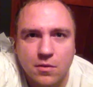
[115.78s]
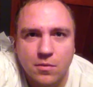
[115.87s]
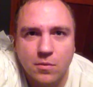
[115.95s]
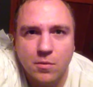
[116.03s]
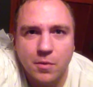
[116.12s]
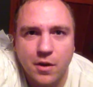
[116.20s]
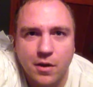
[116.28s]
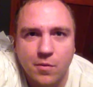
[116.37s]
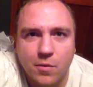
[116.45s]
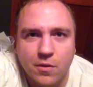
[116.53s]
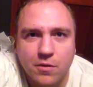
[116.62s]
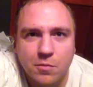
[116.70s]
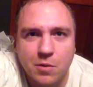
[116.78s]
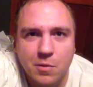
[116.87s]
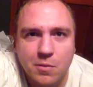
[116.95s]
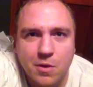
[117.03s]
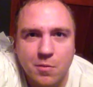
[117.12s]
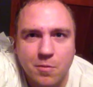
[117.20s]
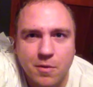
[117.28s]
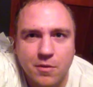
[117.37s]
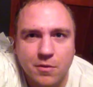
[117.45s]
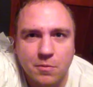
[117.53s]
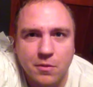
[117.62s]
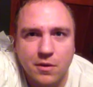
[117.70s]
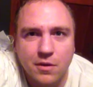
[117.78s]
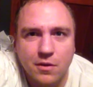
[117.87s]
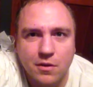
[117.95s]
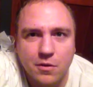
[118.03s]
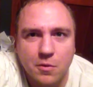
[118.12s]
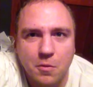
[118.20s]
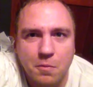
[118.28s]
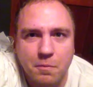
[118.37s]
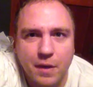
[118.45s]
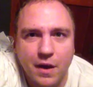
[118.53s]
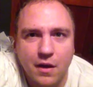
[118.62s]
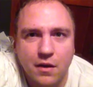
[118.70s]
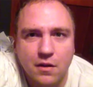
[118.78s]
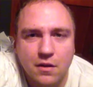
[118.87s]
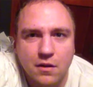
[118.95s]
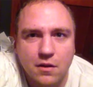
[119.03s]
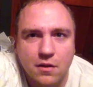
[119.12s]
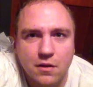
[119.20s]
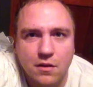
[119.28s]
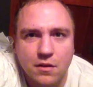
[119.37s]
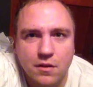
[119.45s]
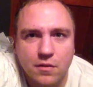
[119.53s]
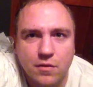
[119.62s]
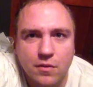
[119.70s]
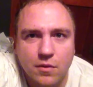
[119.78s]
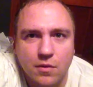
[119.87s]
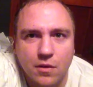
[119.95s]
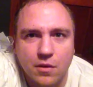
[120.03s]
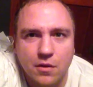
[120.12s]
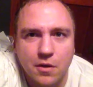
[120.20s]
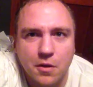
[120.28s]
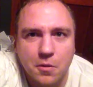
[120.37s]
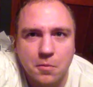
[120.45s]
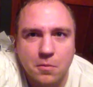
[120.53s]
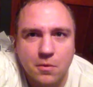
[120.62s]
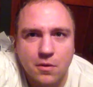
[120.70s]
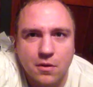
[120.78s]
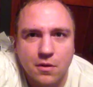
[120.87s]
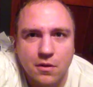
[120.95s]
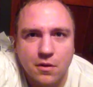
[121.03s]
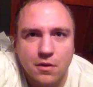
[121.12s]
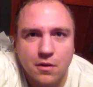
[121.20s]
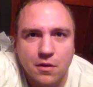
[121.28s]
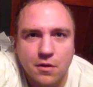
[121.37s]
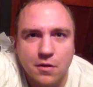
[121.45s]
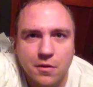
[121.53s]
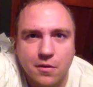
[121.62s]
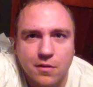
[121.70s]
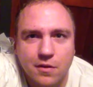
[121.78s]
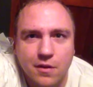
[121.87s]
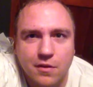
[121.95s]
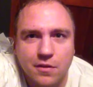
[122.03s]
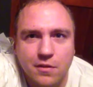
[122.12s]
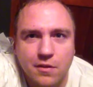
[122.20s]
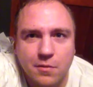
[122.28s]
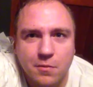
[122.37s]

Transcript: when my head wants to beat me up about something, it'll do it bad, like, for a long time. And in this case, it's like